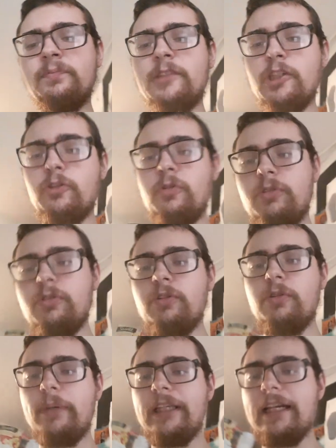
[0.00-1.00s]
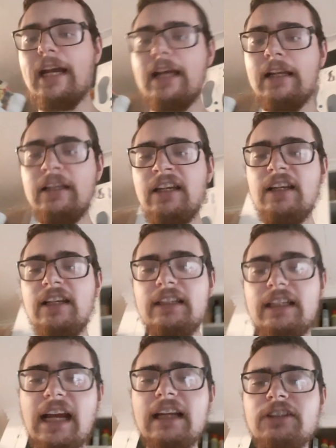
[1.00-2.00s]
cool, cool, but you gotta
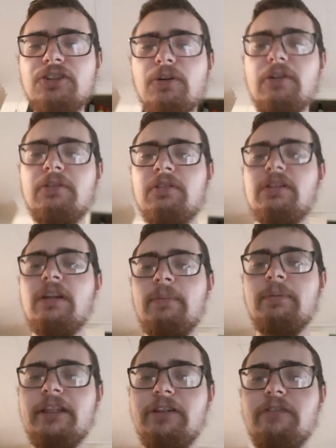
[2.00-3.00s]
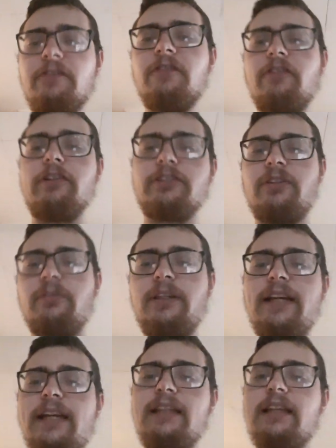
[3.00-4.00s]
you gotta show them cute first. So you
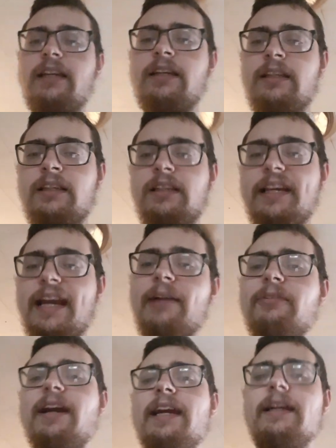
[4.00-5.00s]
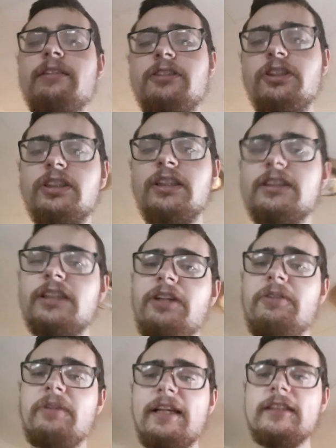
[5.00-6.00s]
get the you got Regan, just this
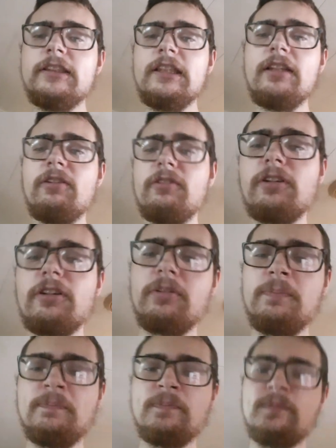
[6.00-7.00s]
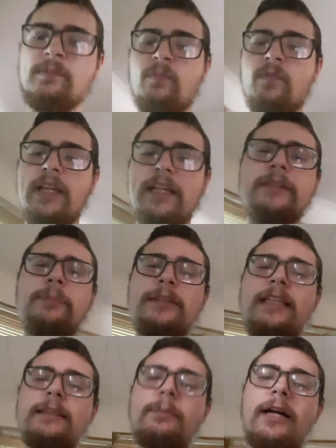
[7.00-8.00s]
cute innocent little girl, gets
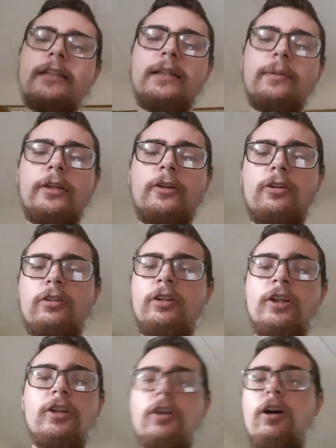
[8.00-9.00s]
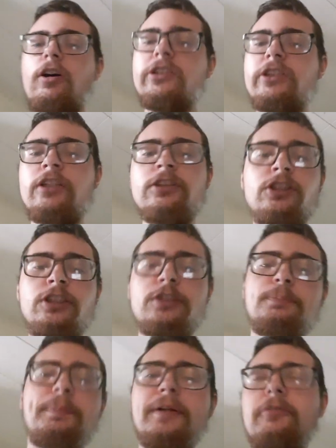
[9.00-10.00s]
possessed by a demon. All all of a sudden she's
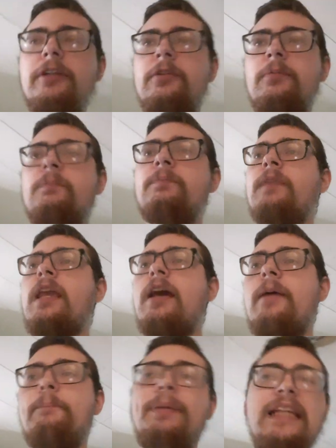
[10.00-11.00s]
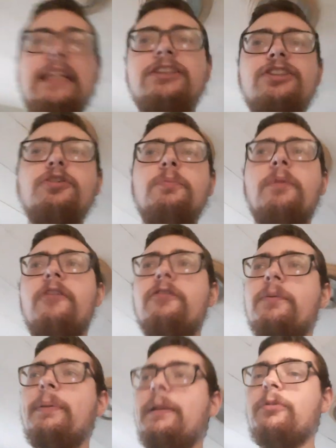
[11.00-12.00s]
spewing pea soup over
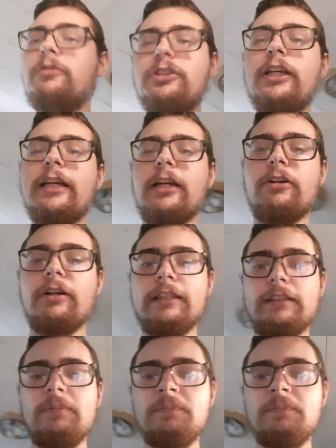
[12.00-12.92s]
people. Shit get crazy.